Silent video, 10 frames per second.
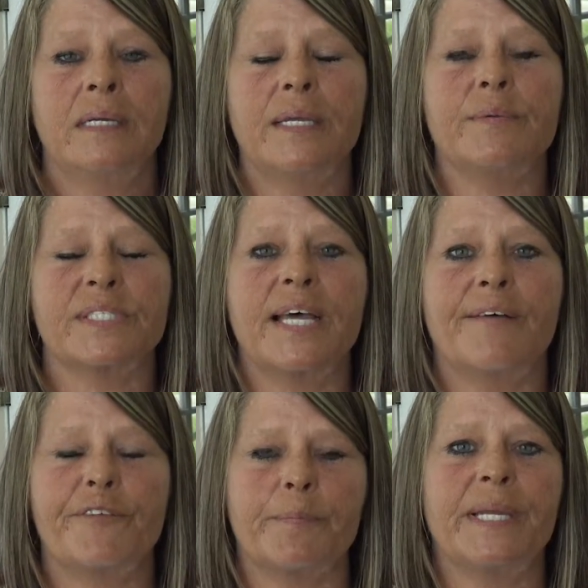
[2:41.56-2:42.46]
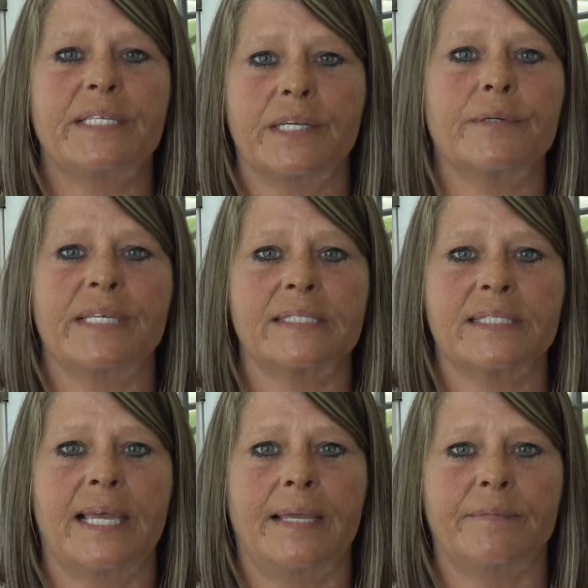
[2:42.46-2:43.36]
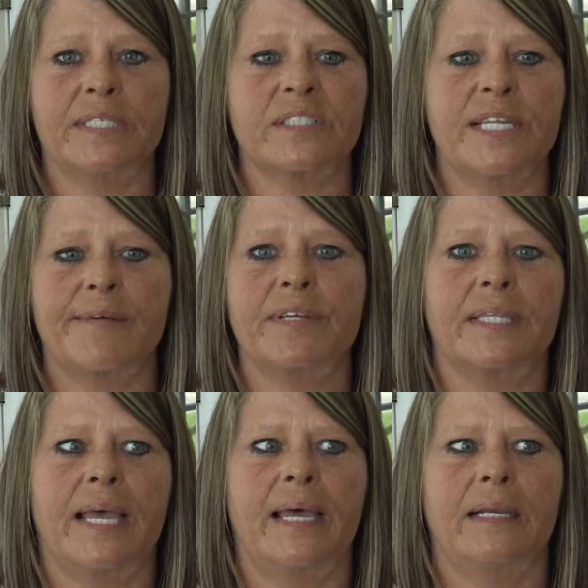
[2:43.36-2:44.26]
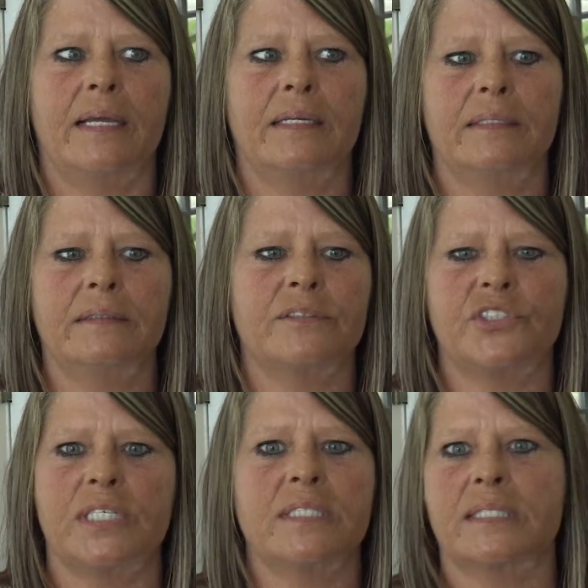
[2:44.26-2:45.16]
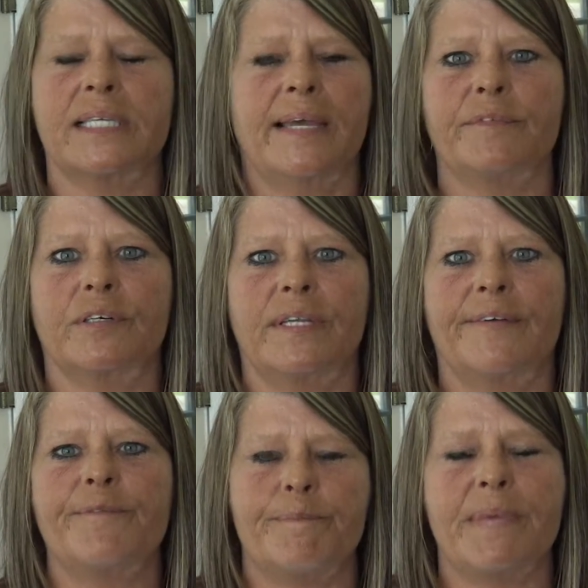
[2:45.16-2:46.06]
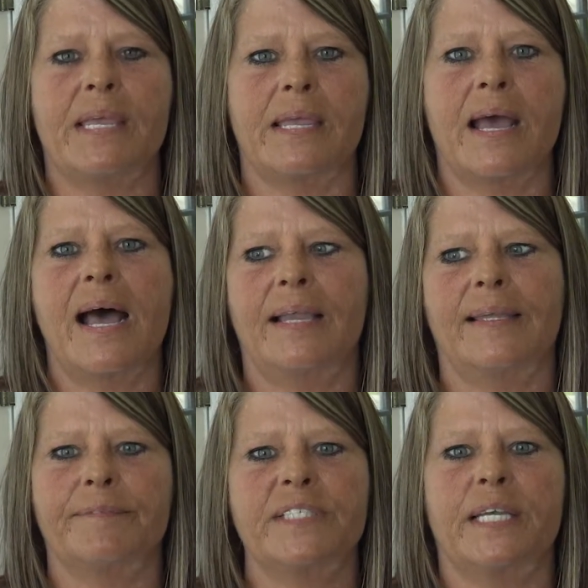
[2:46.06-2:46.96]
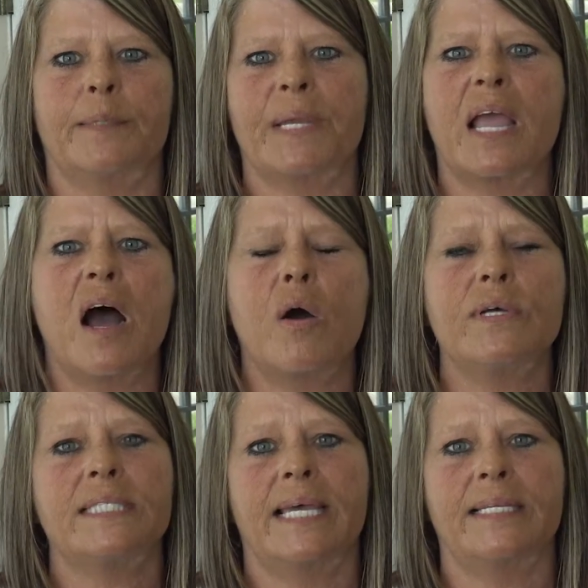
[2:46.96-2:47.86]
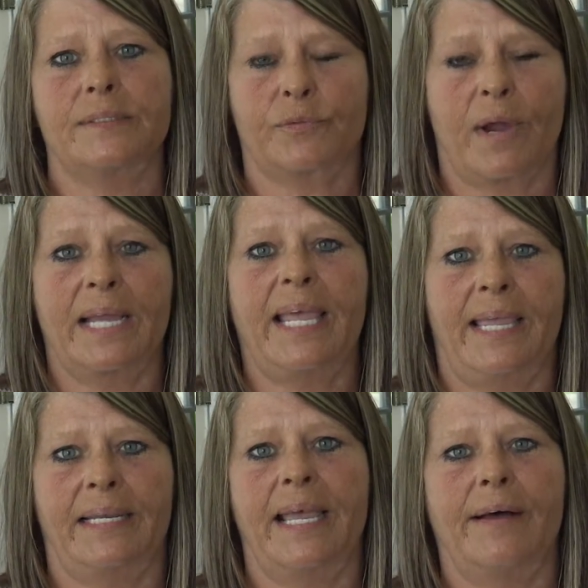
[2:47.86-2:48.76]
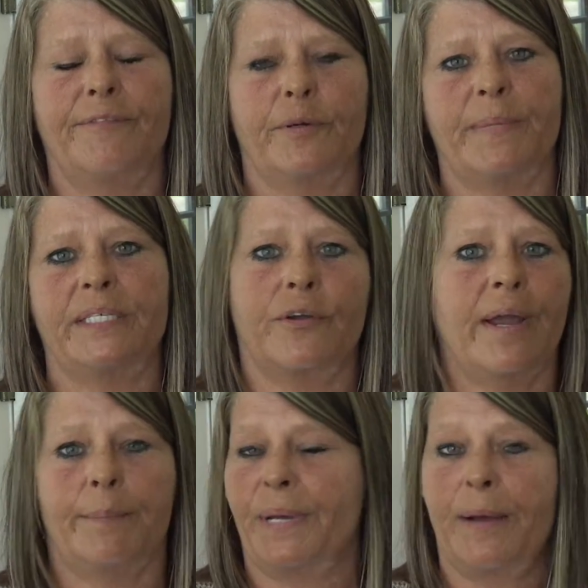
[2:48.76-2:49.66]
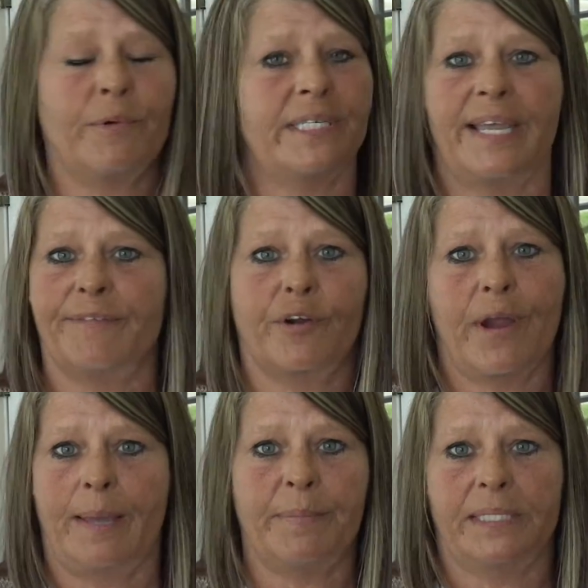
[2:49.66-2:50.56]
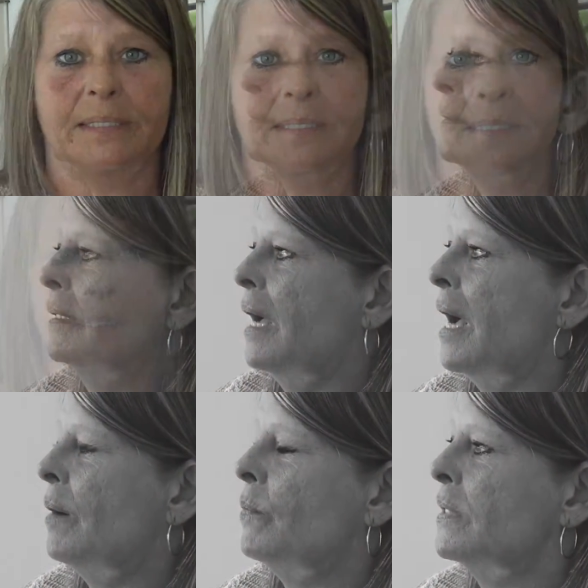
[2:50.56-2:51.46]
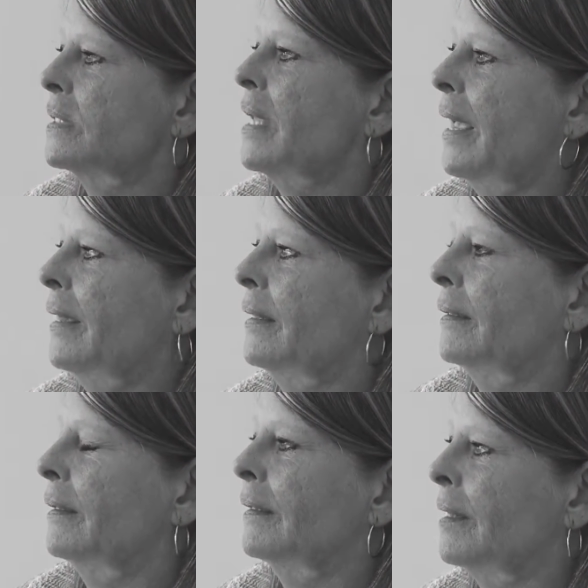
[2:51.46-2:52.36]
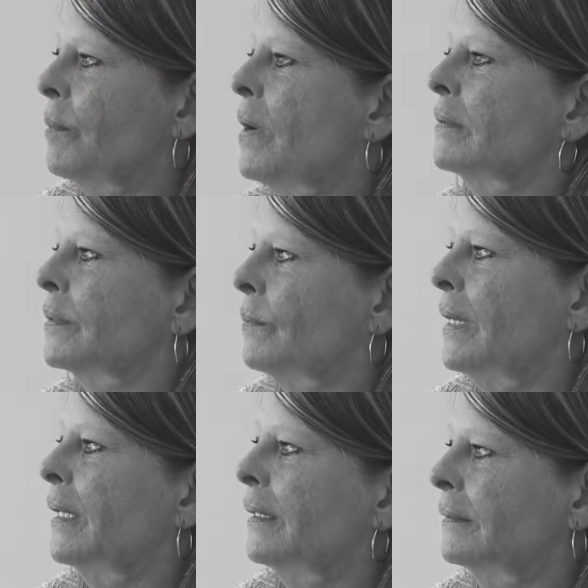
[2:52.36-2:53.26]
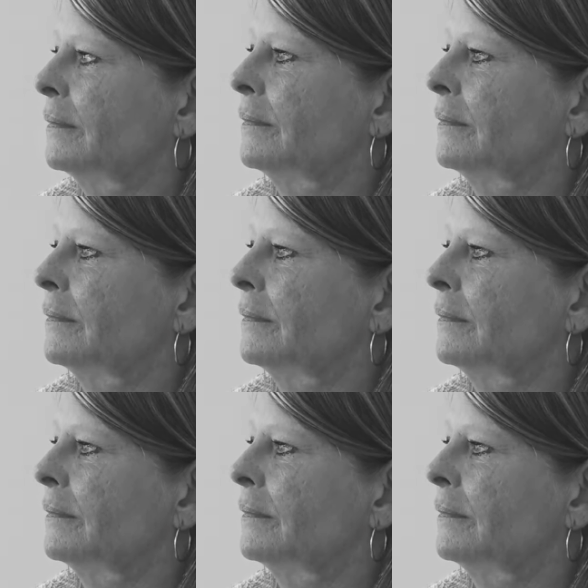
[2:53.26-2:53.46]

it was time for me to go get saved. It's never that Jesus ever left me, I left him. He always had his right hand out for me to grab, but I would never grab it. I once had it and I walked away.